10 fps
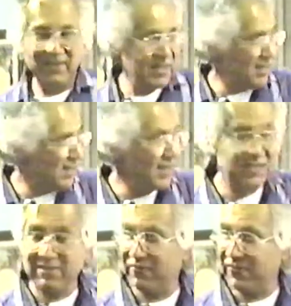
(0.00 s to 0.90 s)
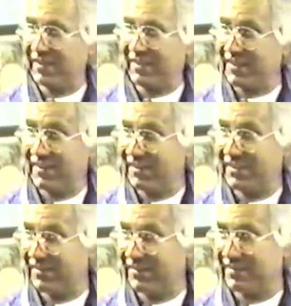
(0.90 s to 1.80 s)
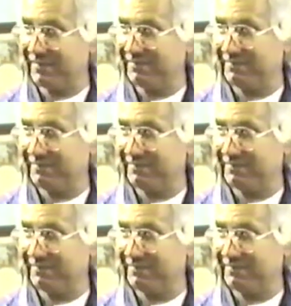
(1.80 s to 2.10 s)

It doesn't fit in here.